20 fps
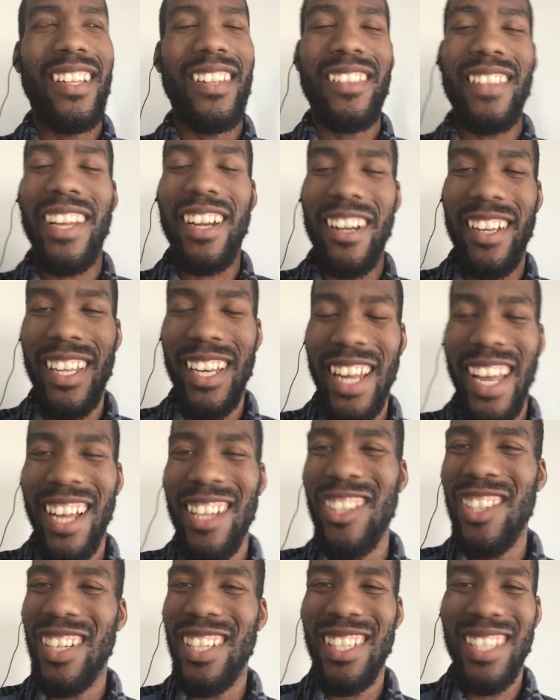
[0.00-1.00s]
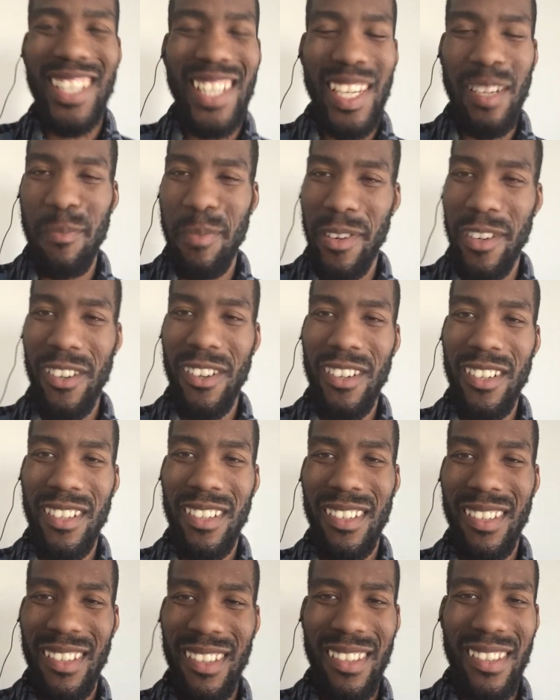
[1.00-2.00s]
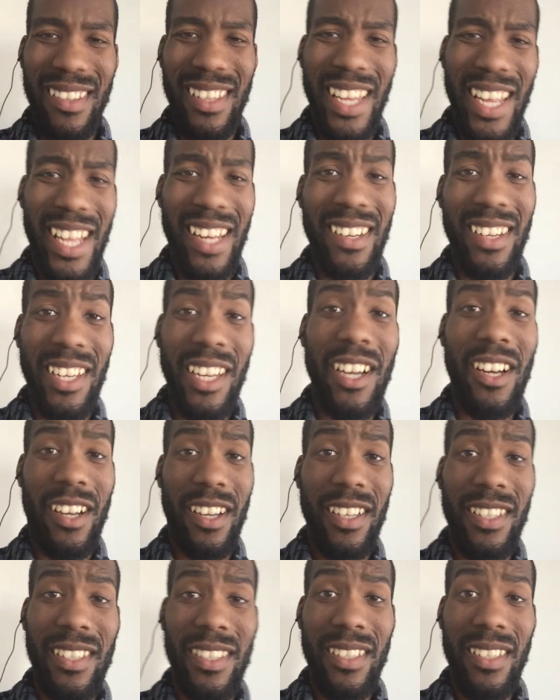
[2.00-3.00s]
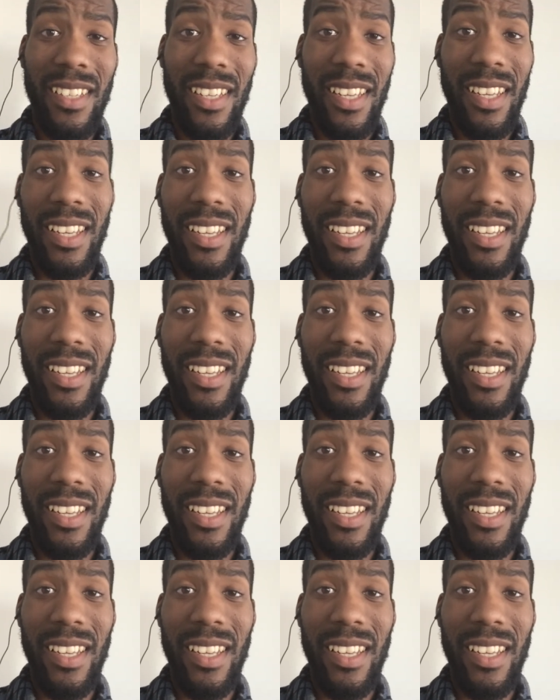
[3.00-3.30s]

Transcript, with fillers: their connection is deeper than looks,